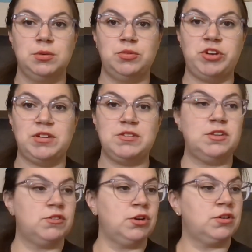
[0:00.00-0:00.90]
which has
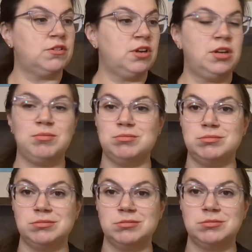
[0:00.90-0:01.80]
these hooks on it.
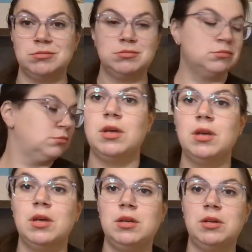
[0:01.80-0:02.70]

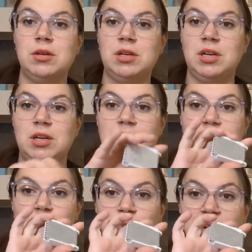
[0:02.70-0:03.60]
You'll need
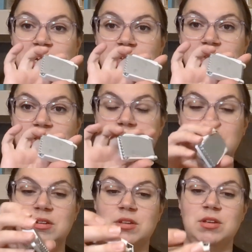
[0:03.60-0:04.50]
some weights.
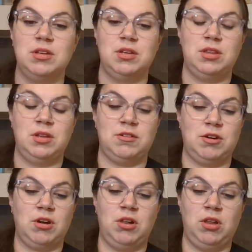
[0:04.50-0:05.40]
These
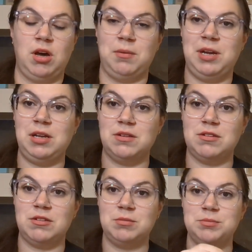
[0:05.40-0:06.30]
are claw weights.